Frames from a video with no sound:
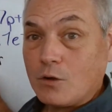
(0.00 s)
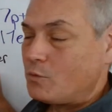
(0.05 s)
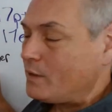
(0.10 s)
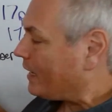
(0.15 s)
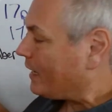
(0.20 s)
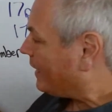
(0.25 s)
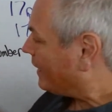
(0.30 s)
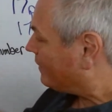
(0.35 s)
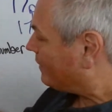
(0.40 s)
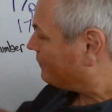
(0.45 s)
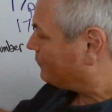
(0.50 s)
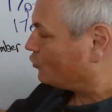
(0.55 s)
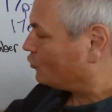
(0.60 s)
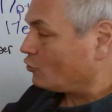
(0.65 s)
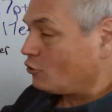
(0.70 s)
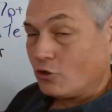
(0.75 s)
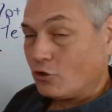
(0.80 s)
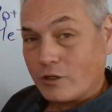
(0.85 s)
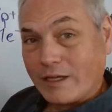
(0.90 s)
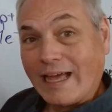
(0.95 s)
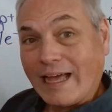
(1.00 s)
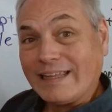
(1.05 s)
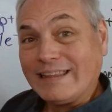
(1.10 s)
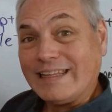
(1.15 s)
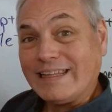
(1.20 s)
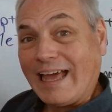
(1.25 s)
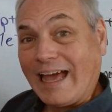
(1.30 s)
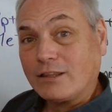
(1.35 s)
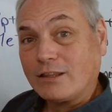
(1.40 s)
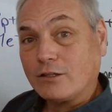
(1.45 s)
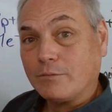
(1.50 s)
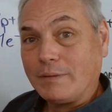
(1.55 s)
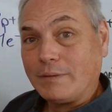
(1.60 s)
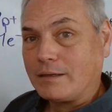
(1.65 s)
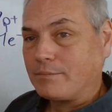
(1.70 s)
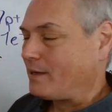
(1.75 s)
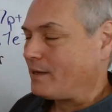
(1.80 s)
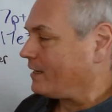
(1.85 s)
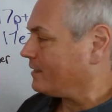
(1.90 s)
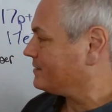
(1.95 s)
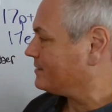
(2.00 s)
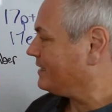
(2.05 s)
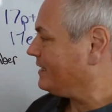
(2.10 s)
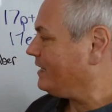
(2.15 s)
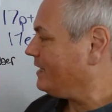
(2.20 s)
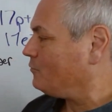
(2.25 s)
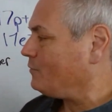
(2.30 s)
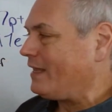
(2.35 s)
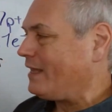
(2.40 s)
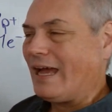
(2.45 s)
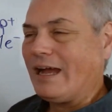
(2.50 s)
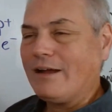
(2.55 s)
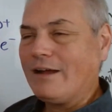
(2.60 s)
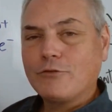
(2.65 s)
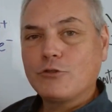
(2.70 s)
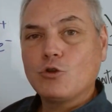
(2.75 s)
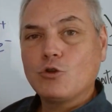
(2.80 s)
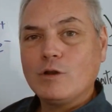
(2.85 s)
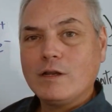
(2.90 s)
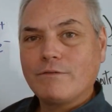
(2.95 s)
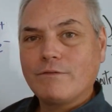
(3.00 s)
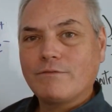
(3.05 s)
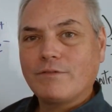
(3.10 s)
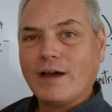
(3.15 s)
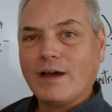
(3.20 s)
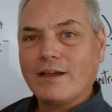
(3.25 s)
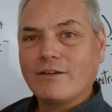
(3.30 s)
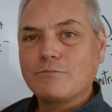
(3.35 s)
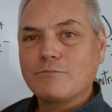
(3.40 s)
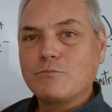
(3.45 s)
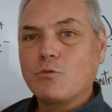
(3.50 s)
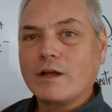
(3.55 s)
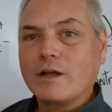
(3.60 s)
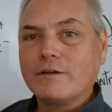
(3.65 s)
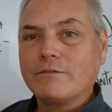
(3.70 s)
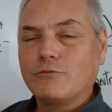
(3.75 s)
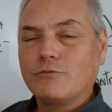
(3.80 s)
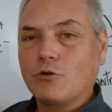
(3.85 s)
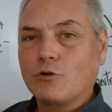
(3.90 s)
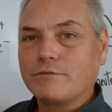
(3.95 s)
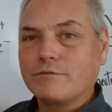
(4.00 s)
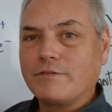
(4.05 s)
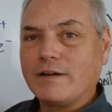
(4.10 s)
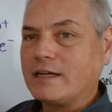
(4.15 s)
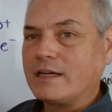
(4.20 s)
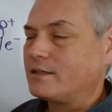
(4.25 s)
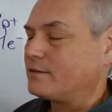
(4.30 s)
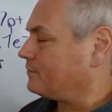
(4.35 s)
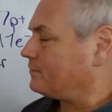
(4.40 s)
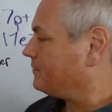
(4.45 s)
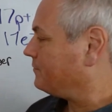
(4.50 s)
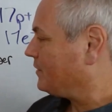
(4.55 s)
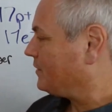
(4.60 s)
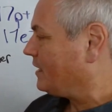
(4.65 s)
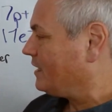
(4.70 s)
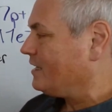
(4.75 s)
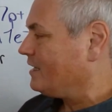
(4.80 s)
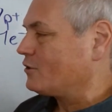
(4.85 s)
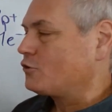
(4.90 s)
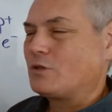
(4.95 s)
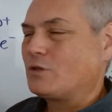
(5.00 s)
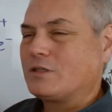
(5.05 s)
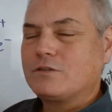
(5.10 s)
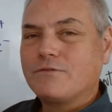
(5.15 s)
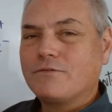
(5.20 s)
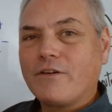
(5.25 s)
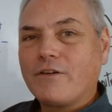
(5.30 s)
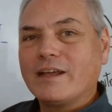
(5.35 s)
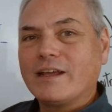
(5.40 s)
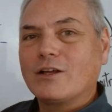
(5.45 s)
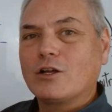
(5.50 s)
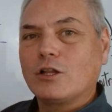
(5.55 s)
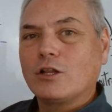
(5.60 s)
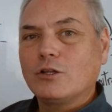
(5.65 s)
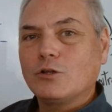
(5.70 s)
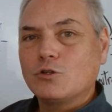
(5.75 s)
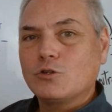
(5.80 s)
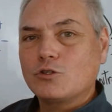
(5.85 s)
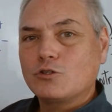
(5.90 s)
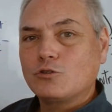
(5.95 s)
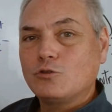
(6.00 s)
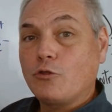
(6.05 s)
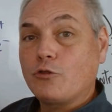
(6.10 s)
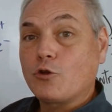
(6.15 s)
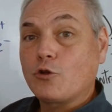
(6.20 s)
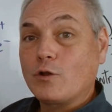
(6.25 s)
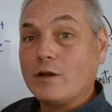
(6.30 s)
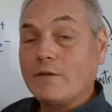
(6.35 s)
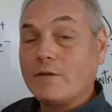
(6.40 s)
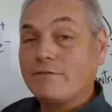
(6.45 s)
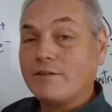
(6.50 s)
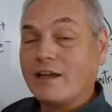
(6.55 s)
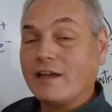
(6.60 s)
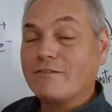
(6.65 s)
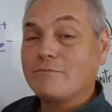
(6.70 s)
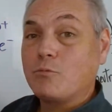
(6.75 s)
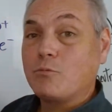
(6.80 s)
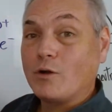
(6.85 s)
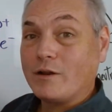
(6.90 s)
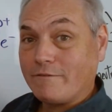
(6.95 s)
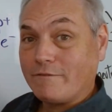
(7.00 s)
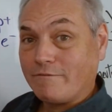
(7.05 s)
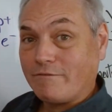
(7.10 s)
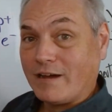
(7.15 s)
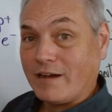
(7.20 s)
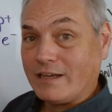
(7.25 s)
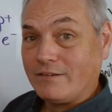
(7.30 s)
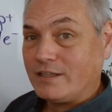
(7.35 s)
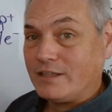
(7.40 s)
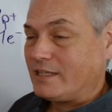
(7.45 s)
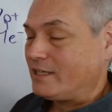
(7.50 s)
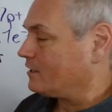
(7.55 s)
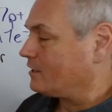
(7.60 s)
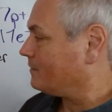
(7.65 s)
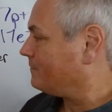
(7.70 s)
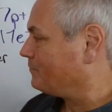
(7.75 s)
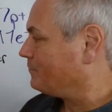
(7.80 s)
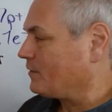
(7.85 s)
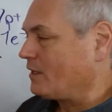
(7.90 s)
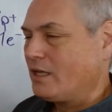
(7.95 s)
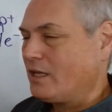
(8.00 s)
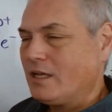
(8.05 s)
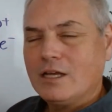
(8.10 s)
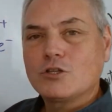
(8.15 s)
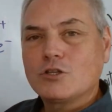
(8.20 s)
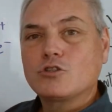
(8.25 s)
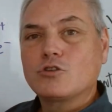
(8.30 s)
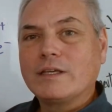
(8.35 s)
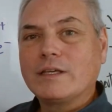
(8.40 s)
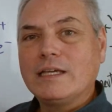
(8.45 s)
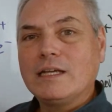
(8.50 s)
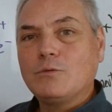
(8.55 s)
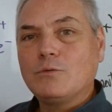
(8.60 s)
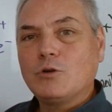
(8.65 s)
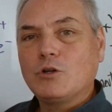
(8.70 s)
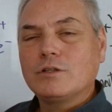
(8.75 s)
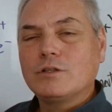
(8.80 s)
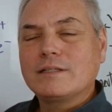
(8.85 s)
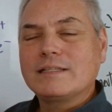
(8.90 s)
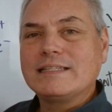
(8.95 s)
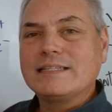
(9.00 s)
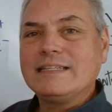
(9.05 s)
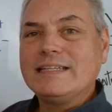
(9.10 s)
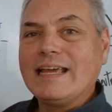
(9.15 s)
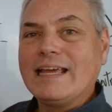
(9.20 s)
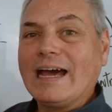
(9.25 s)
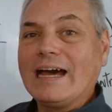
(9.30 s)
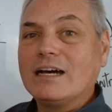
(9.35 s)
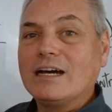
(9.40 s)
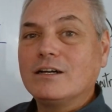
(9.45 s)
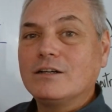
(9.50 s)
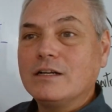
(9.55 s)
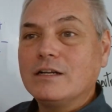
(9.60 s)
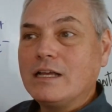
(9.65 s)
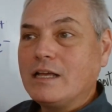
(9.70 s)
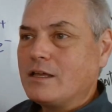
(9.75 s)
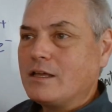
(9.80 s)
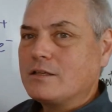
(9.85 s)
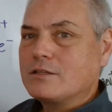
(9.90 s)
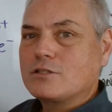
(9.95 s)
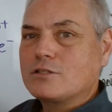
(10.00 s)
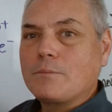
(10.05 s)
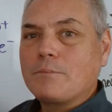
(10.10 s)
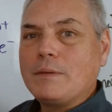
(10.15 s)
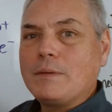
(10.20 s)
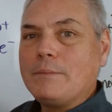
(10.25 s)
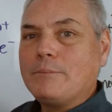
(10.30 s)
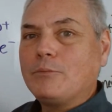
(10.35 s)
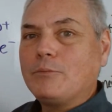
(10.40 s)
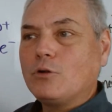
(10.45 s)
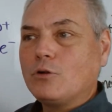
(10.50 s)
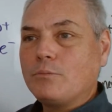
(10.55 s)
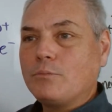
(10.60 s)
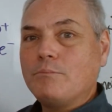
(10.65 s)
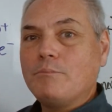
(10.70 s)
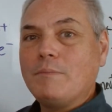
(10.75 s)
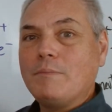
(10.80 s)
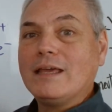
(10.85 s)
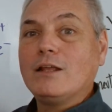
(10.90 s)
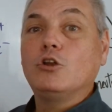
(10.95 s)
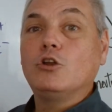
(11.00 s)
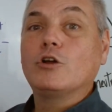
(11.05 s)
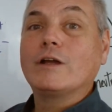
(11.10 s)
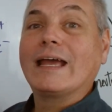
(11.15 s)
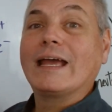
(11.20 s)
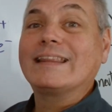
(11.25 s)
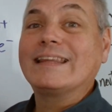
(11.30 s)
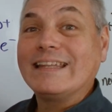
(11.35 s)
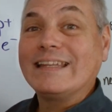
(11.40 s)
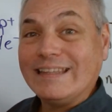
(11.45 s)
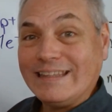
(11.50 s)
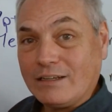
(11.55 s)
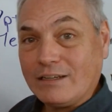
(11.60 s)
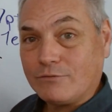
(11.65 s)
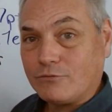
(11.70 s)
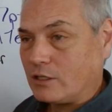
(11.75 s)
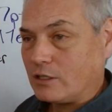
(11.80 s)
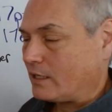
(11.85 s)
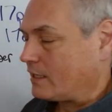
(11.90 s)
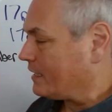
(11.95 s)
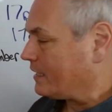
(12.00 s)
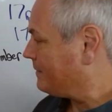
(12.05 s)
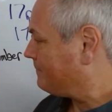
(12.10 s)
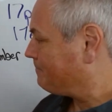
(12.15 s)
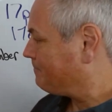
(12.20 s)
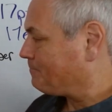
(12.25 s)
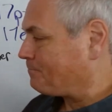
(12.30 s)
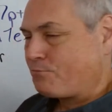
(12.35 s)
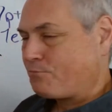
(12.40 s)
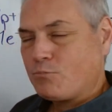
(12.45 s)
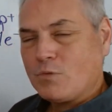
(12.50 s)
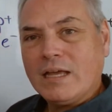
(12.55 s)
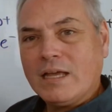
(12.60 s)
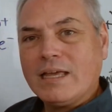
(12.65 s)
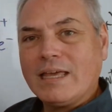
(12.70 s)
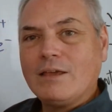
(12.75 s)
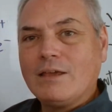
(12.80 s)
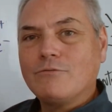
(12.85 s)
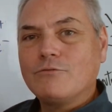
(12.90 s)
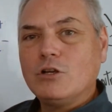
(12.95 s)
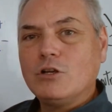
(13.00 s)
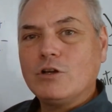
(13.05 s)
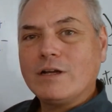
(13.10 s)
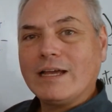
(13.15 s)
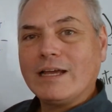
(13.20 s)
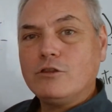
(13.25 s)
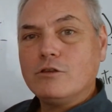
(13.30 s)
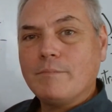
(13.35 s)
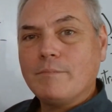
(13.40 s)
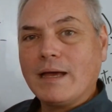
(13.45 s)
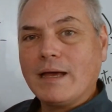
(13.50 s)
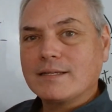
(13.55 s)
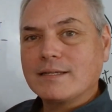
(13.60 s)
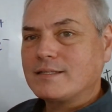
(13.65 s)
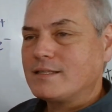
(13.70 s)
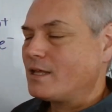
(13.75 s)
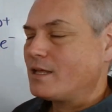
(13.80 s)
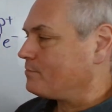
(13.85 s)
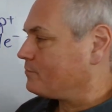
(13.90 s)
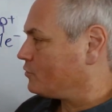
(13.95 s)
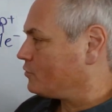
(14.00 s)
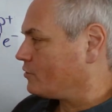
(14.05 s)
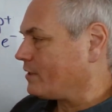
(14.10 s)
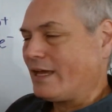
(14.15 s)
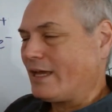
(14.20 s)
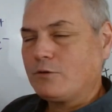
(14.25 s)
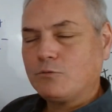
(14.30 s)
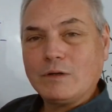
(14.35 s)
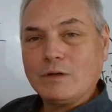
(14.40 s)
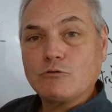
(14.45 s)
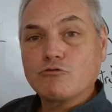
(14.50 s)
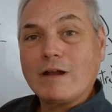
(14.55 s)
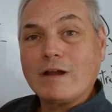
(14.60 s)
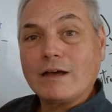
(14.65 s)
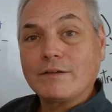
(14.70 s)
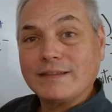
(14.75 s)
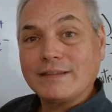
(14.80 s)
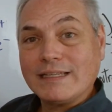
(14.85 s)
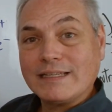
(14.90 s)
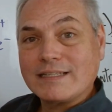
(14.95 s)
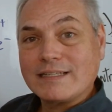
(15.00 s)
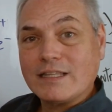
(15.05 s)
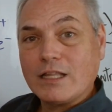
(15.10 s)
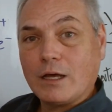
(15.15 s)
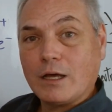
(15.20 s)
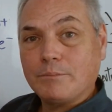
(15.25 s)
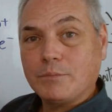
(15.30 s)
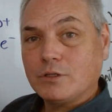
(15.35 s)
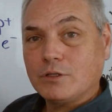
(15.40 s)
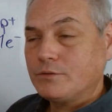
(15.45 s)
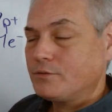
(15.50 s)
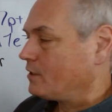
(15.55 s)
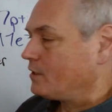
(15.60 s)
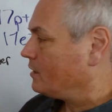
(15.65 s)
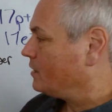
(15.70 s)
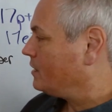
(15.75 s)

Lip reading: we have to look at the atomic mass. Here we have 35.45. So it's very close to 35.5 here. So here we're going to see how some people may look at it differently. If we look at the mass number and we round this number,